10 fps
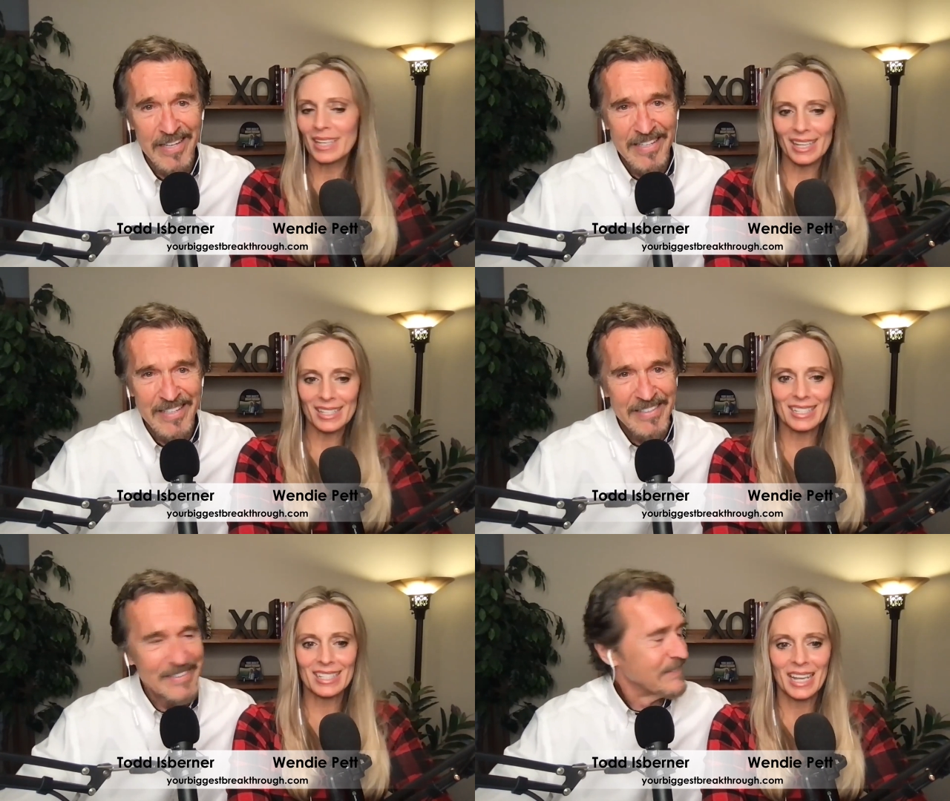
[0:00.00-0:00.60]

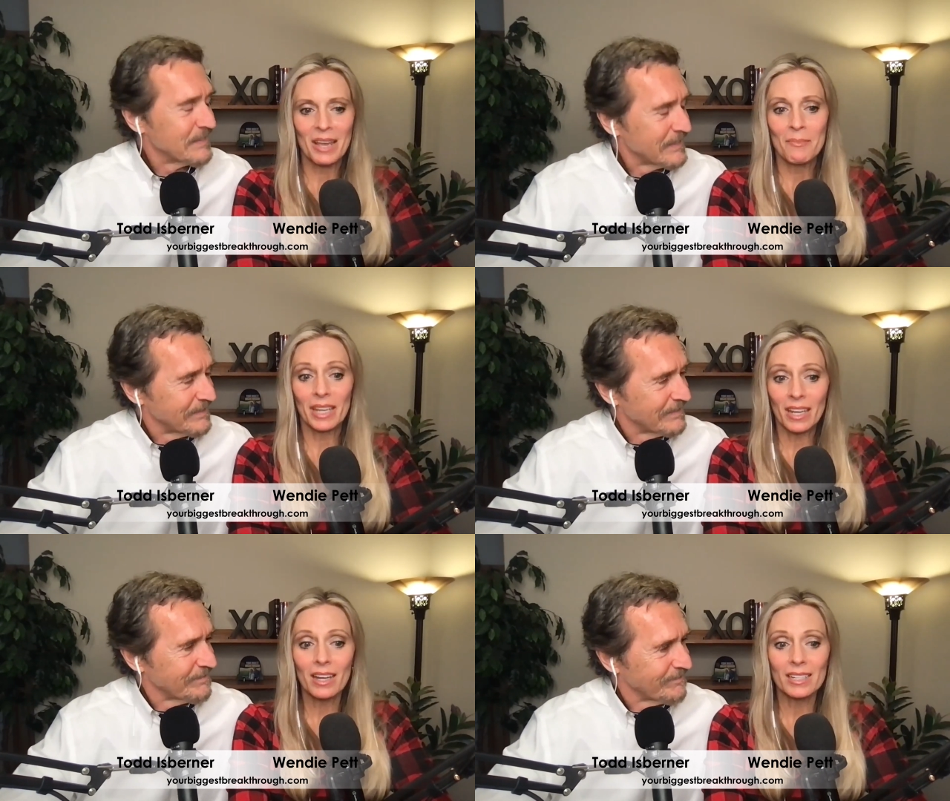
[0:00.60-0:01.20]
Speaker 1: Yes,
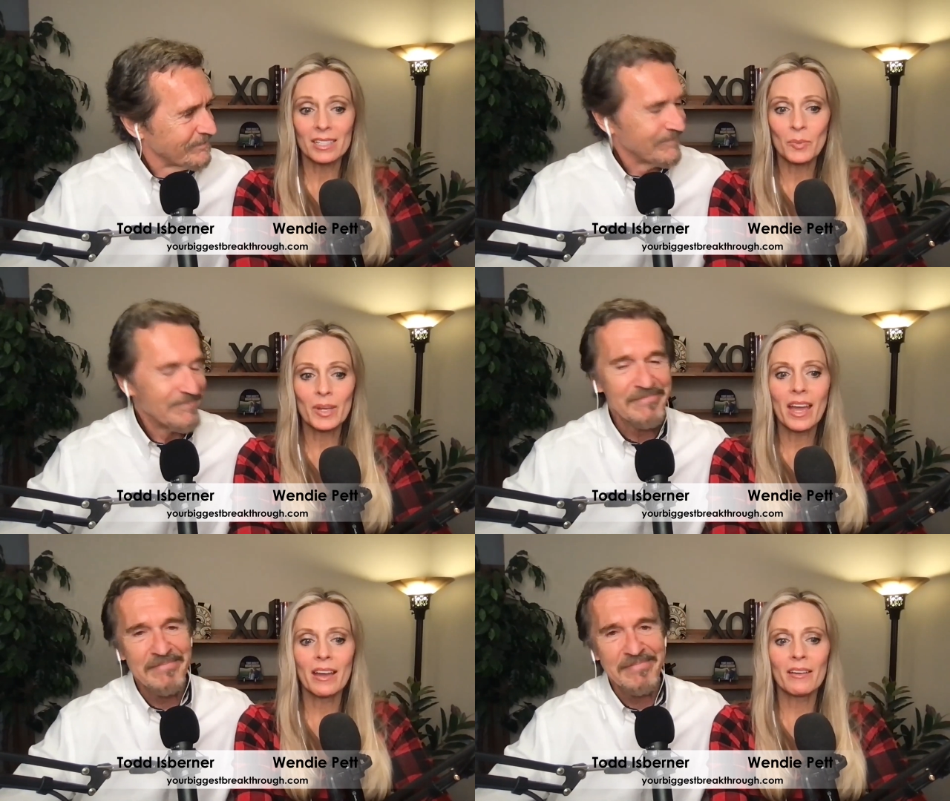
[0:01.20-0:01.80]
because
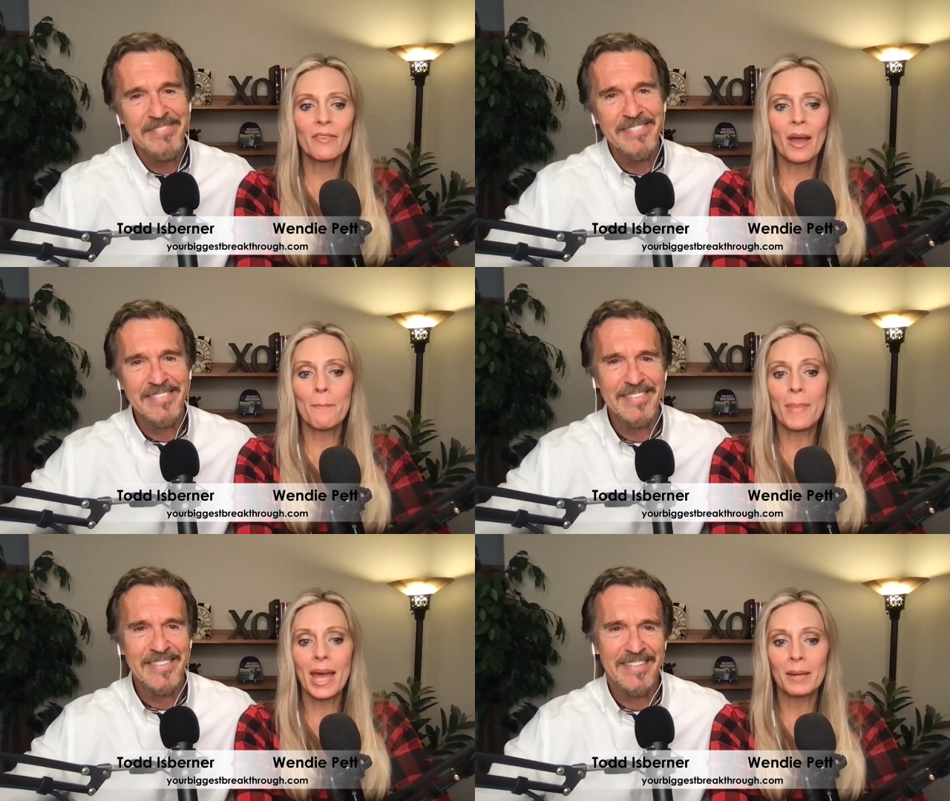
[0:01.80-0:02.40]
we have
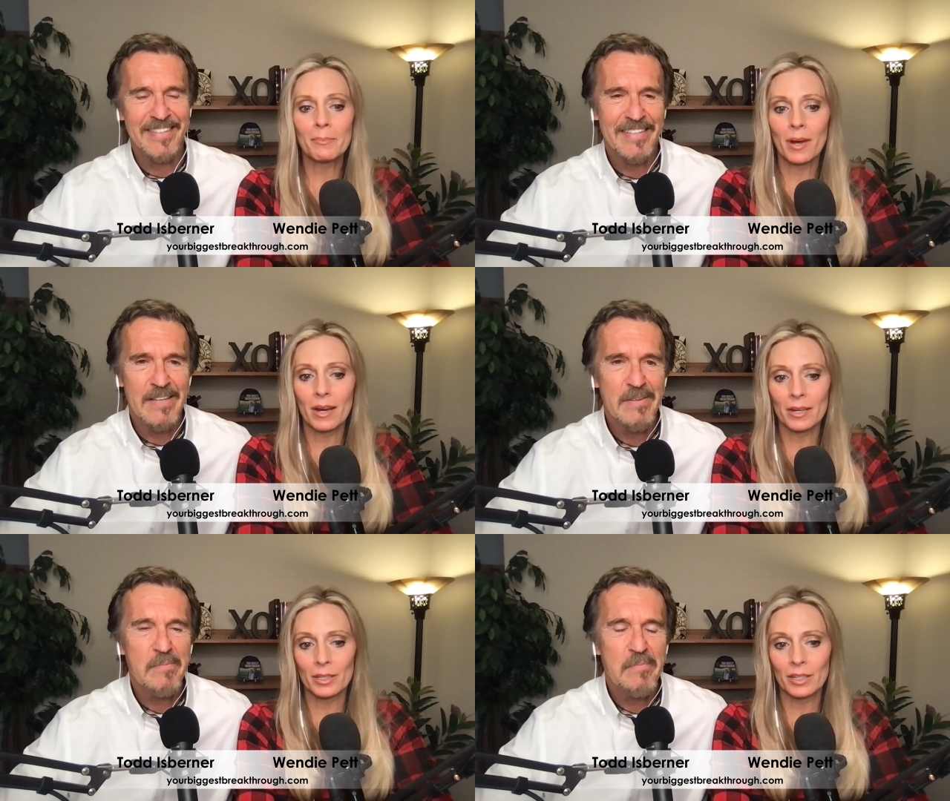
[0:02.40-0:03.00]
Matt
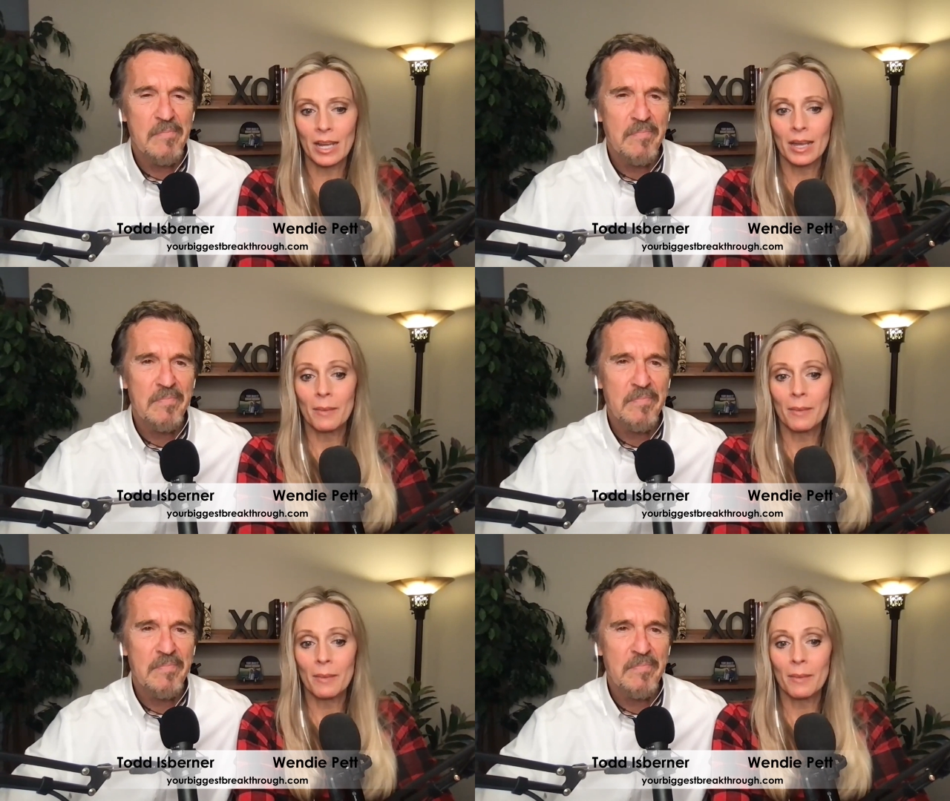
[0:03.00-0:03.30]
Potter.